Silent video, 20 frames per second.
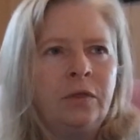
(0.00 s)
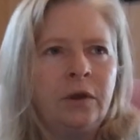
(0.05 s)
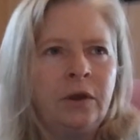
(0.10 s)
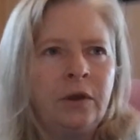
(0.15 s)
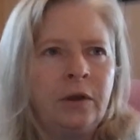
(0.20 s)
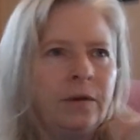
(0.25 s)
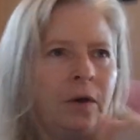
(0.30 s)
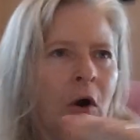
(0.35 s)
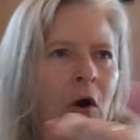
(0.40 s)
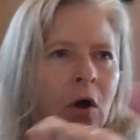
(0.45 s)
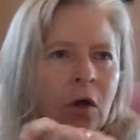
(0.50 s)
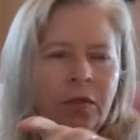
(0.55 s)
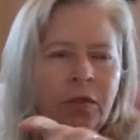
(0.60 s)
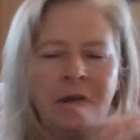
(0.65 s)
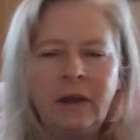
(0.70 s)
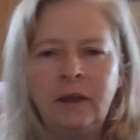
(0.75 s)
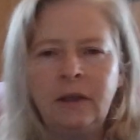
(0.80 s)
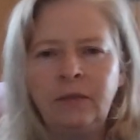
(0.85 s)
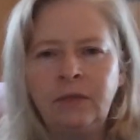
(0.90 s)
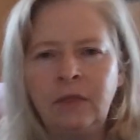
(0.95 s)
The
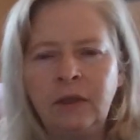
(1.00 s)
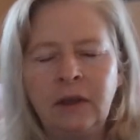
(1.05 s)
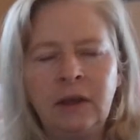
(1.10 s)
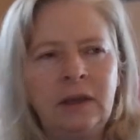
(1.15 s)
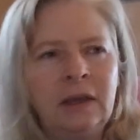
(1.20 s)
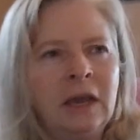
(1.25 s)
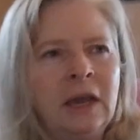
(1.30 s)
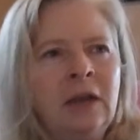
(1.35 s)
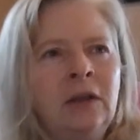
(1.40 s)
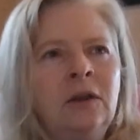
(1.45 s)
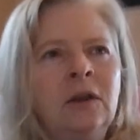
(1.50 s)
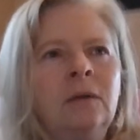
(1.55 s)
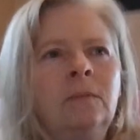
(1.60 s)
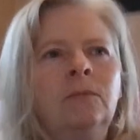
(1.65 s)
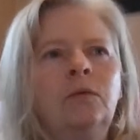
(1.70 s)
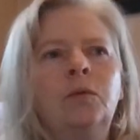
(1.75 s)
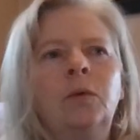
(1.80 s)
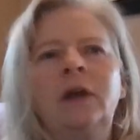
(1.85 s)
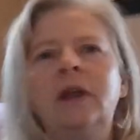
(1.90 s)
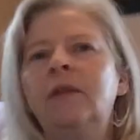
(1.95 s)
all the the
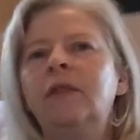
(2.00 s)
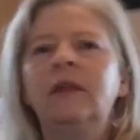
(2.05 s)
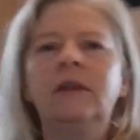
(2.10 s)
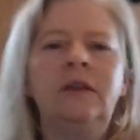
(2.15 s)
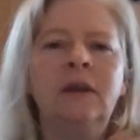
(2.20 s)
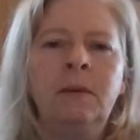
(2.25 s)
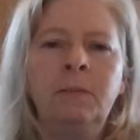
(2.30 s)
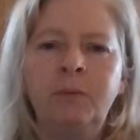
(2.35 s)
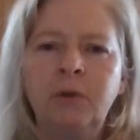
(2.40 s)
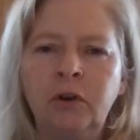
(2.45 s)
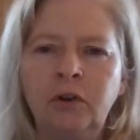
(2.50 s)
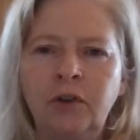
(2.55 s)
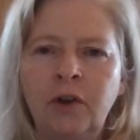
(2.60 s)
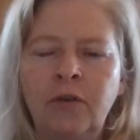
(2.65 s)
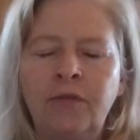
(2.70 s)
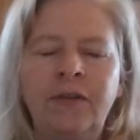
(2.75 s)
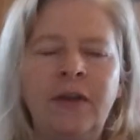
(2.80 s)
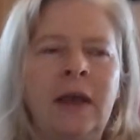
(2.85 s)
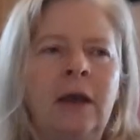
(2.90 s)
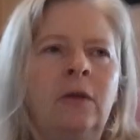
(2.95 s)
kingdoms where the
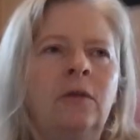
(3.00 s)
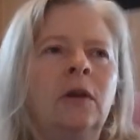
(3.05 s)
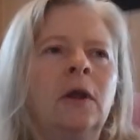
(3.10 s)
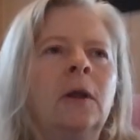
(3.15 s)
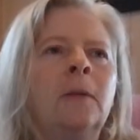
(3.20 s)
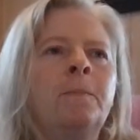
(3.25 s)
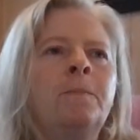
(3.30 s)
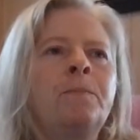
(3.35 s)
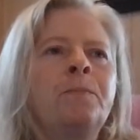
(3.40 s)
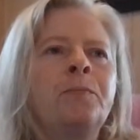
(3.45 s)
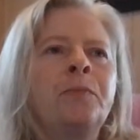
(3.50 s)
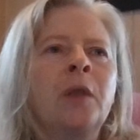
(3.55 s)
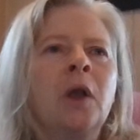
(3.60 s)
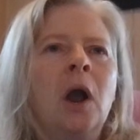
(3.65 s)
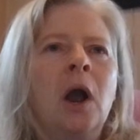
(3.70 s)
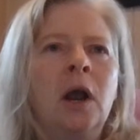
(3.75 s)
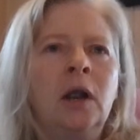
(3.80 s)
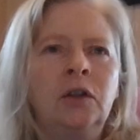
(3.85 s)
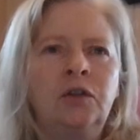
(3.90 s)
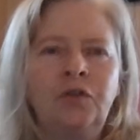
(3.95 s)
Templars are found
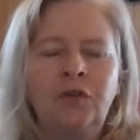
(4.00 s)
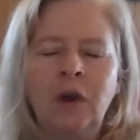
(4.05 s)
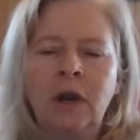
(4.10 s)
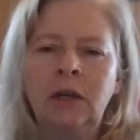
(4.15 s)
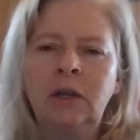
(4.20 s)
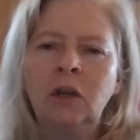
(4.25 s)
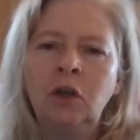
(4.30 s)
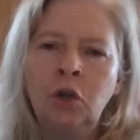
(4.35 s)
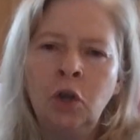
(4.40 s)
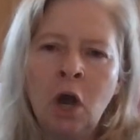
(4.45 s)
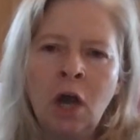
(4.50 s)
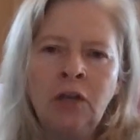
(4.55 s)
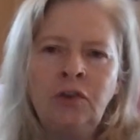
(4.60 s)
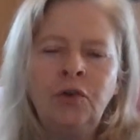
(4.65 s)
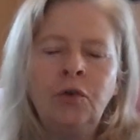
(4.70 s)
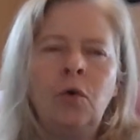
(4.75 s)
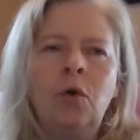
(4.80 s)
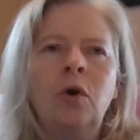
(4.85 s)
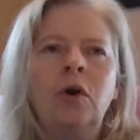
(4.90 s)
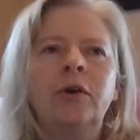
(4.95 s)
are instructed
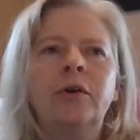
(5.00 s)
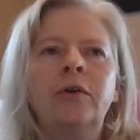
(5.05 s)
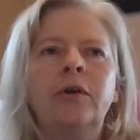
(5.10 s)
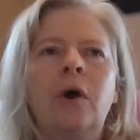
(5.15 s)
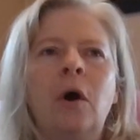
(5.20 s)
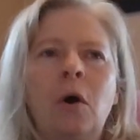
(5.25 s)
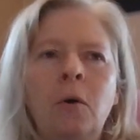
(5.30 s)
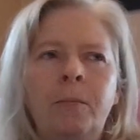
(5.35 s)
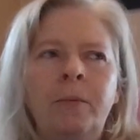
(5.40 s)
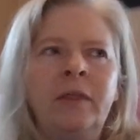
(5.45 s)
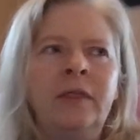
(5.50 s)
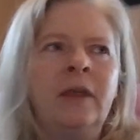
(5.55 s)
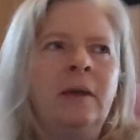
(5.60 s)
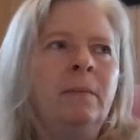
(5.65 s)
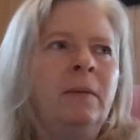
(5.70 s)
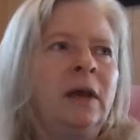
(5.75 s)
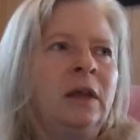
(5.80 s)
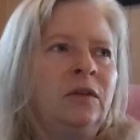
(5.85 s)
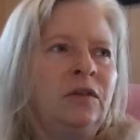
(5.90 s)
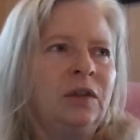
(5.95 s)
not to order open
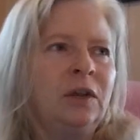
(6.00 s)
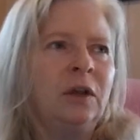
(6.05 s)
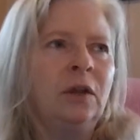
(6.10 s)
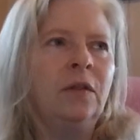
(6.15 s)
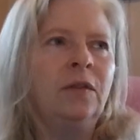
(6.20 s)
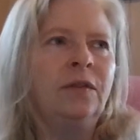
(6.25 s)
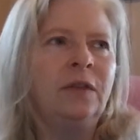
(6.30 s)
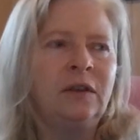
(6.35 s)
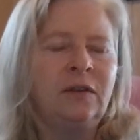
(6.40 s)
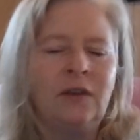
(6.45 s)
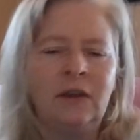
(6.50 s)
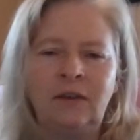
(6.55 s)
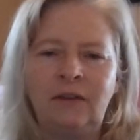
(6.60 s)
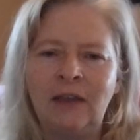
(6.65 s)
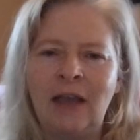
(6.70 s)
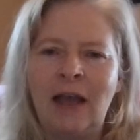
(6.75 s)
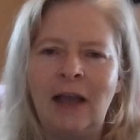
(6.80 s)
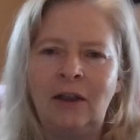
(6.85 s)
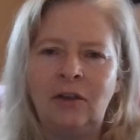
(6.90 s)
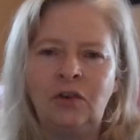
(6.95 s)
them until this
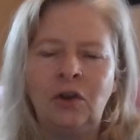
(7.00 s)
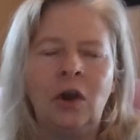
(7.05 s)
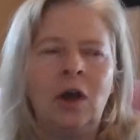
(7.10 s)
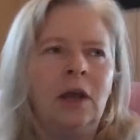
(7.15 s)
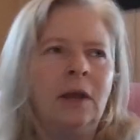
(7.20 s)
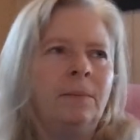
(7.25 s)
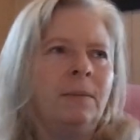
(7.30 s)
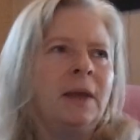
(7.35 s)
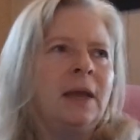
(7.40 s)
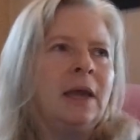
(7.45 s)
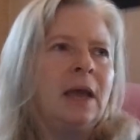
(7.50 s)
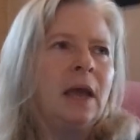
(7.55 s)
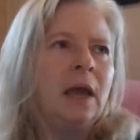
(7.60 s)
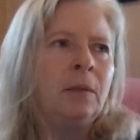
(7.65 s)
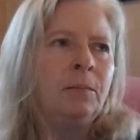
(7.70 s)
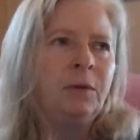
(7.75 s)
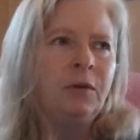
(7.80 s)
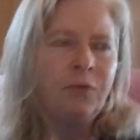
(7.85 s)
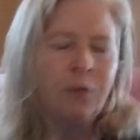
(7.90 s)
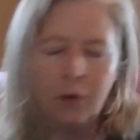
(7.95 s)
exact time,
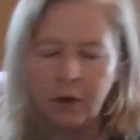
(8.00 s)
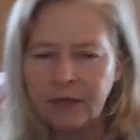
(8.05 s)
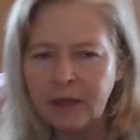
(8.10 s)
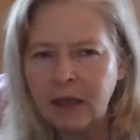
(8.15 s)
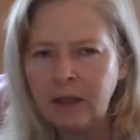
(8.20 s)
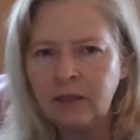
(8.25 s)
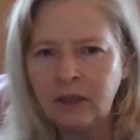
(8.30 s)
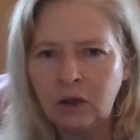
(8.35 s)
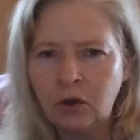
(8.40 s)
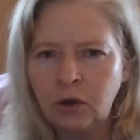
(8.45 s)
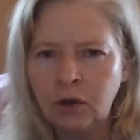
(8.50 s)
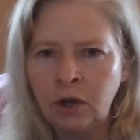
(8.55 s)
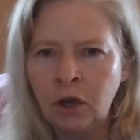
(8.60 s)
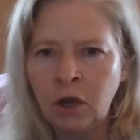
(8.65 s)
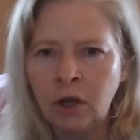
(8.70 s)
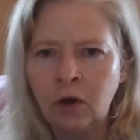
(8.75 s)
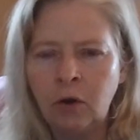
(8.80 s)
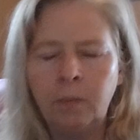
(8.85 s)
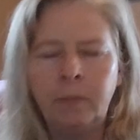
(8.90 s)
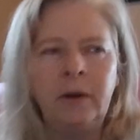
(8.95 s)
and before that they could
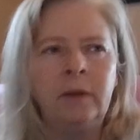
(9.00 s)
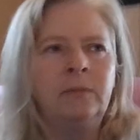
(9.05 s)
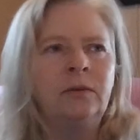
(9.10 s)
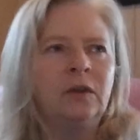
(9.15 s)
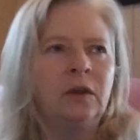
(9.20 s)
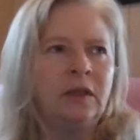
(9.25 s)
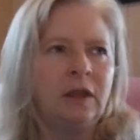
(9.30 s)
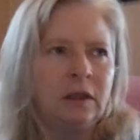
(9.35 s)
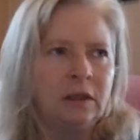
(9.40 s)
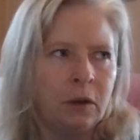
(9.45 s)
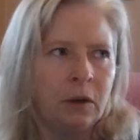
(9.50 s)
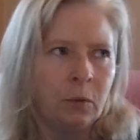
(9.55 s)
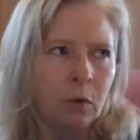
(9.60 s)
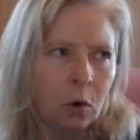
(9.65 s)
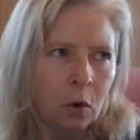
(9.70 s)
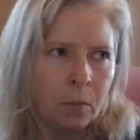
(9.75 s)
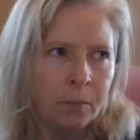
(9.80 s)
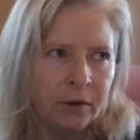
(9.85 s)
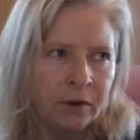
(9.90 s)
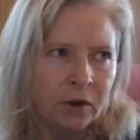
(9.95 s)
not open them, so that they
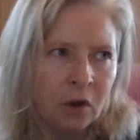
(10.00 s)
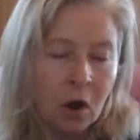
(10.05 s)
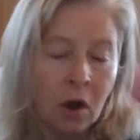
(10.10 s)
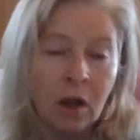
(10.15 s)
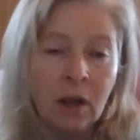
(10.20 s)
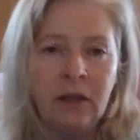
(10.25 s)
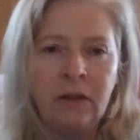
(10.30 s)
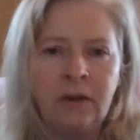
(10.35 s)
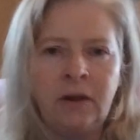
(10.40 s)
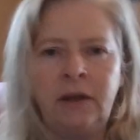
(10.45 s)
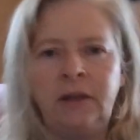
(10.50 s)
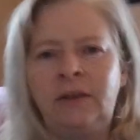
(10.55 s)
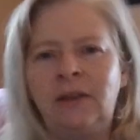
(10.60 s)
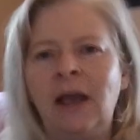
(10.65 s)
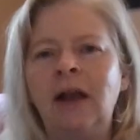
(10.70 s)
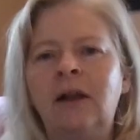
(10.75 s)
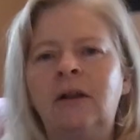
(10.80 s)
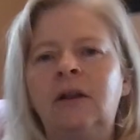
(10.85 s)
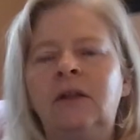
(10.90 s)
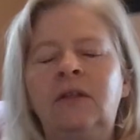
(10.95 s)
were opened all at
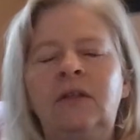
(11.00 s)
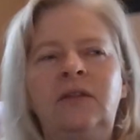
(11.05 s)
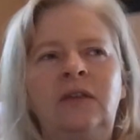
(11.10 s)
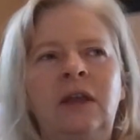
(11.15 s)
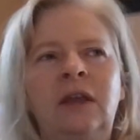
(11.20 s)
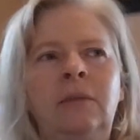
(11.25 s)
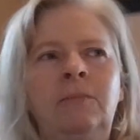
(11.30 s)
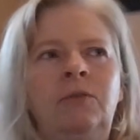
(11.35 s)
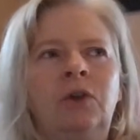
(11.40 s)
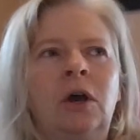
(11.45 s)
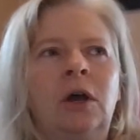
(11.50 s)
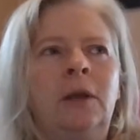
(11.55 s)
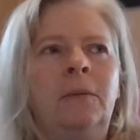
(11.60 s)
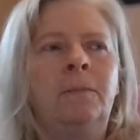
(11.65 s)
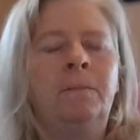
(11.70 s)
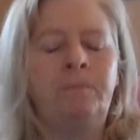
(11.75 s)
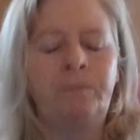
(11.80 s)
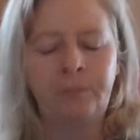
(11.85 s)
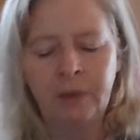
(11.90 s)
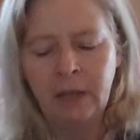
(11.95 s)
exactly the same
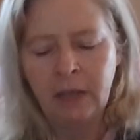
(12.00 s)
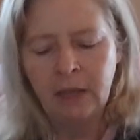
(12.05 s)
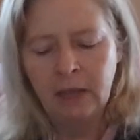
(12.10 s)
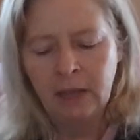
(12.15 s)
time.